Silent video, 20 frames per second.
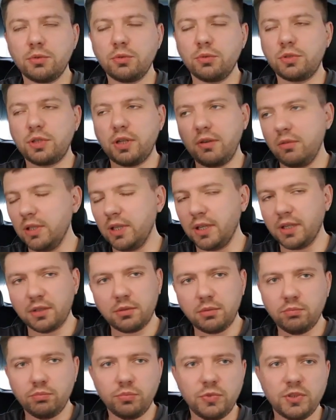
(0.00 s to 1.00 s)
to travel like
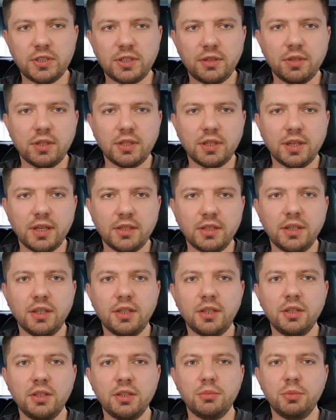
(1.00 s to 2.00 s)
79
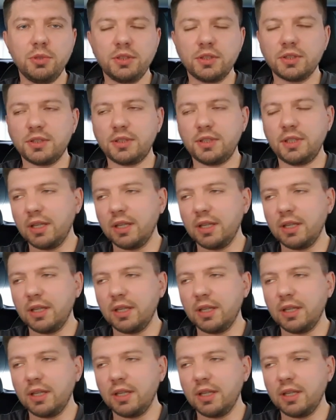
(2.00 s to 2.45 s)
kilometers.